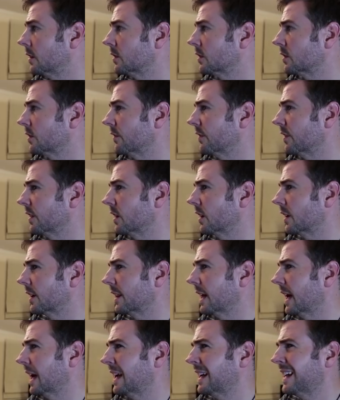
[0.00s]
Something
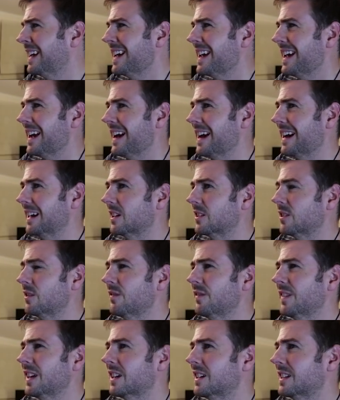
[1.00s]
like that. And I
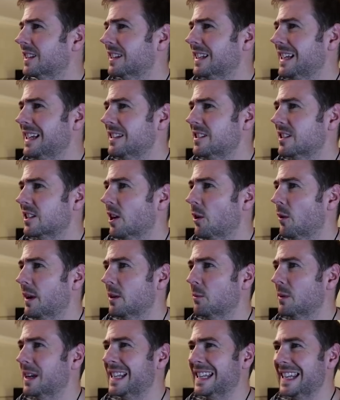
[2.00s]
don't think I need to go
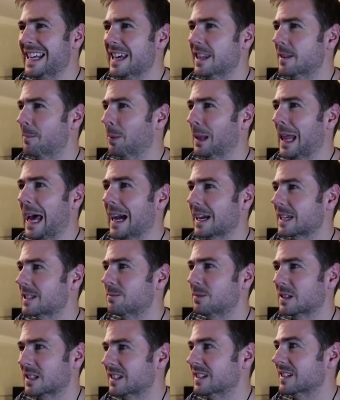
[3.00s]
anywhere near the
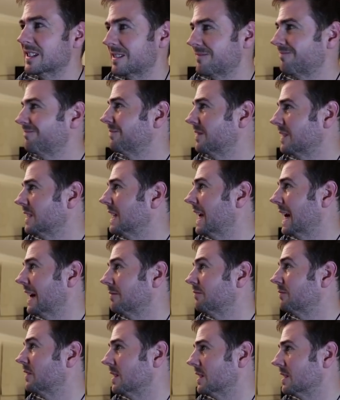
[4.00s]
blacks because,
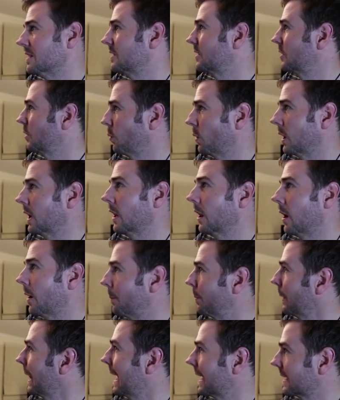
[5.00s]
yeah, there's quite a lot
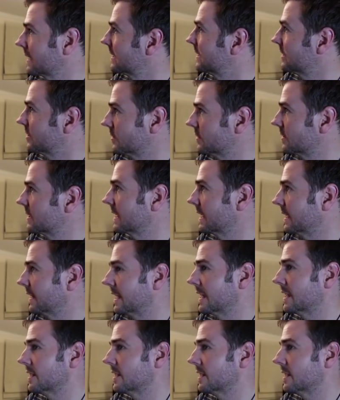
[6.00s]
of blacks as you'll see in the